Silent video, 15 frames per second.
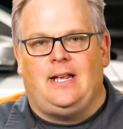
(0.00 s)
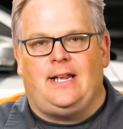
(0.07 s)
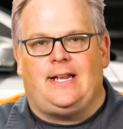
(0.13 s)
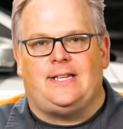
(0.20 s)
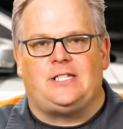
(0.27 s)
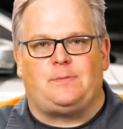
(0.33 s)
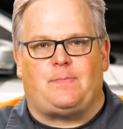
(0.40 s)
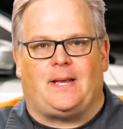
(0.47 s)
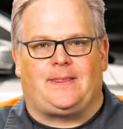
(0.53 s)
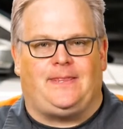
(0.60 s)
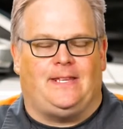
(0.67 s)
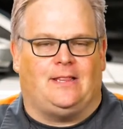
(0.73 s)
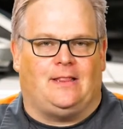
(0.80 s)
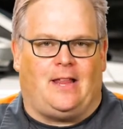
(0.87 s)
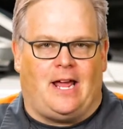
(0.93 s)
inspect the
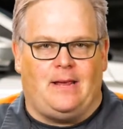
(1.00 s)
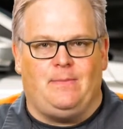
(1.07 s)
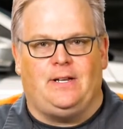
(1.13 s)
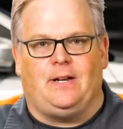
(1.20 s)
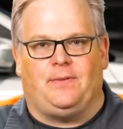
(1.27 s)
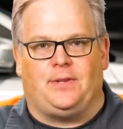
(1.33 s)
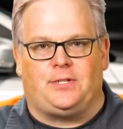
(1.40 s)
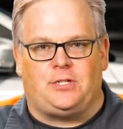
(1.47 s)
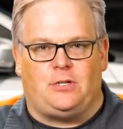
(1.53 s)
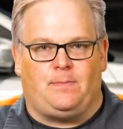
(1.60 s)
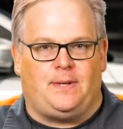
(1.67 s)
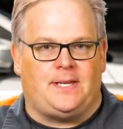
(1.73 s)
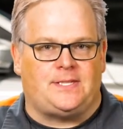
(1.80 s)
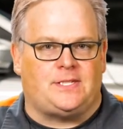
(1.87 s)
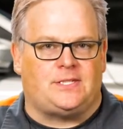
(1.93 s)
alignment of the two
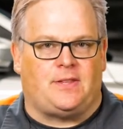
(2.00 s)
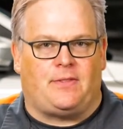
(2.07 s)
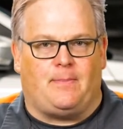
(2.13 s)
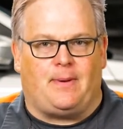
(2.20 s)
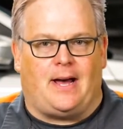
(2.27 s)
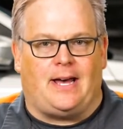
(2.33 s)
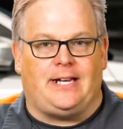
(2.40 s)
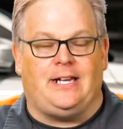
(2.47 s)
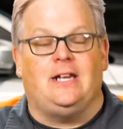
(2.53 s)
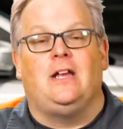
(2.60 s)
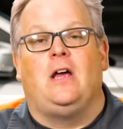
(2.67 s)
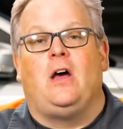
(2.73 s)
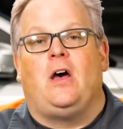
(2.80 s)
pieces of the body,